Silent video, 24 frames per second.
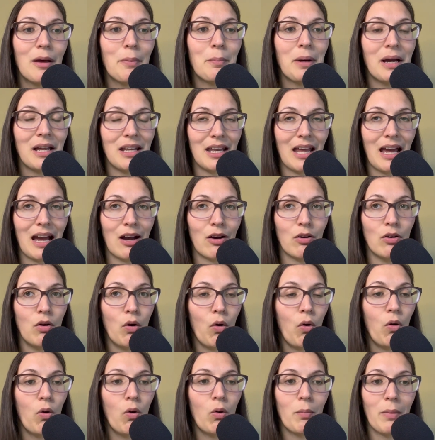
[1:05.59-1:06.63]
But now,
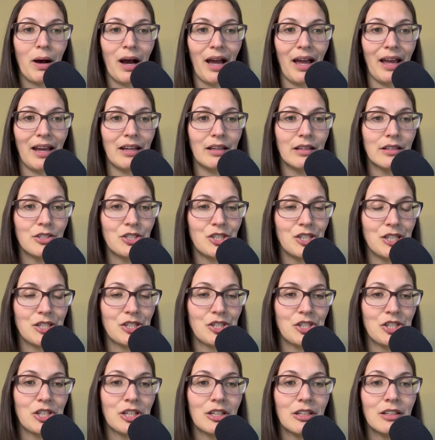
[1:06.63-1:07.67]
oh my,
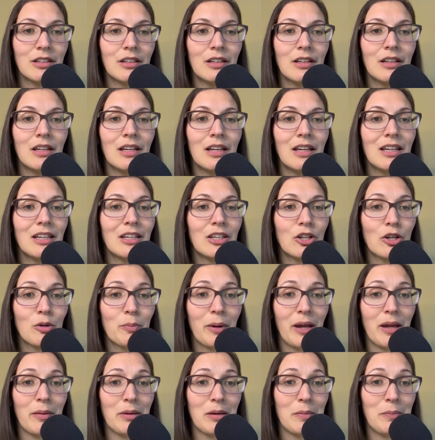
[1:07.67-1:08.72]
sheesh, your
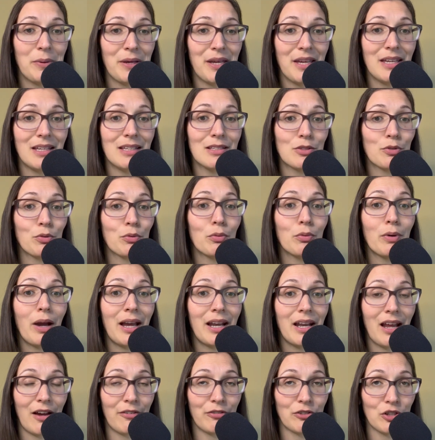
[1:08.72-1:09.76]
baby pees right
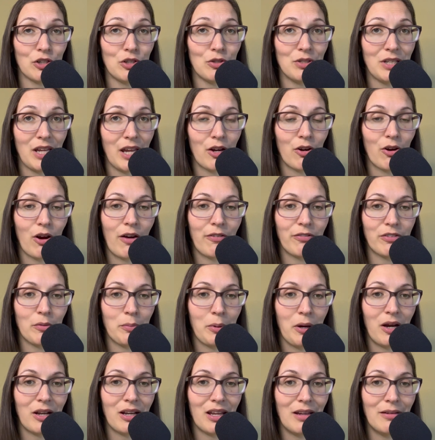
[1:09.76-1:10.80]
after you take her off the
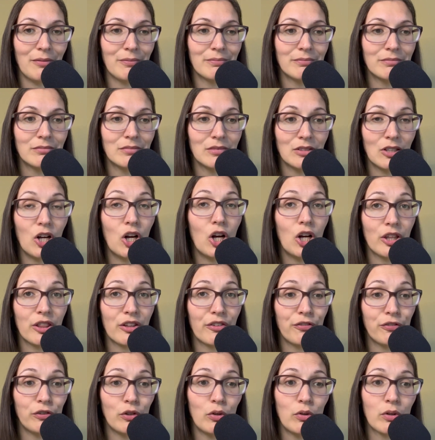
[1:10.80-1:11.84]
potty. On the
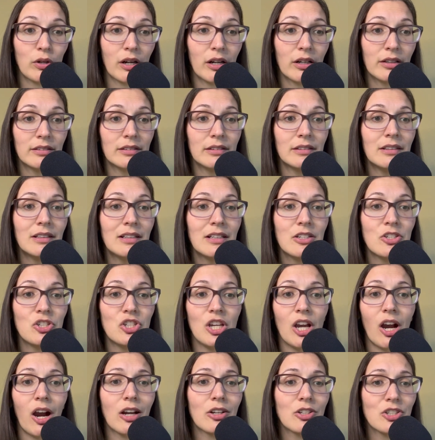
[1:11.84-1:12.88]
floor,
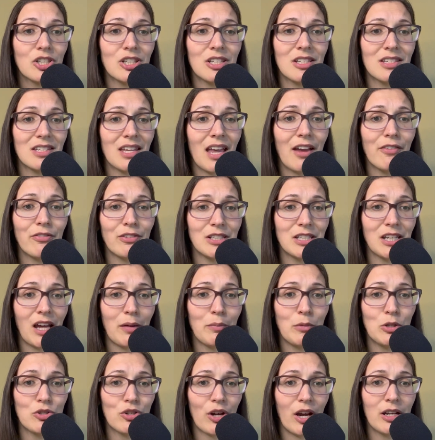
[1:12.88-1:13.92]
she arches every time
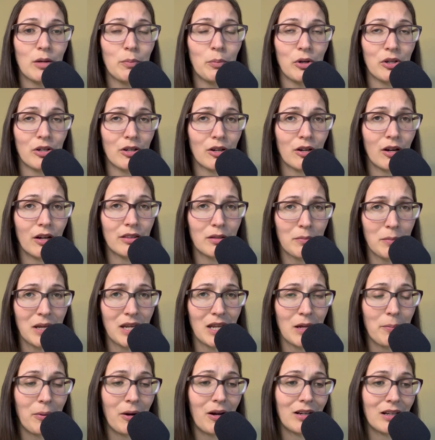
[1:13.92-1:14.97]
you try to put her on the
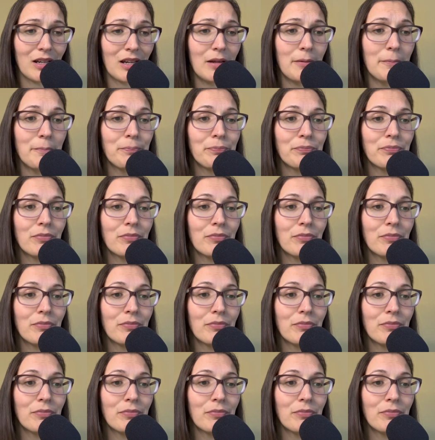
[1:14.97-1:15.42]
mini potty.